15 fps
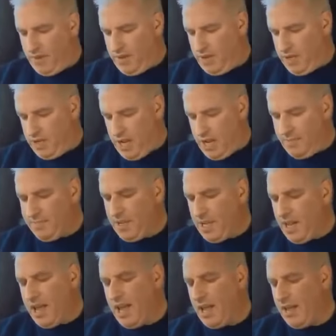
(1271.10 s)
just getting
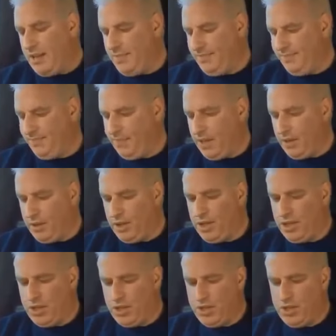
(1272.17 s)
my
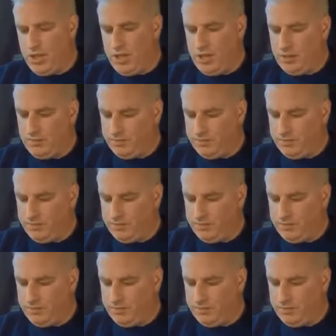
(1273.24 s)
lunch just now.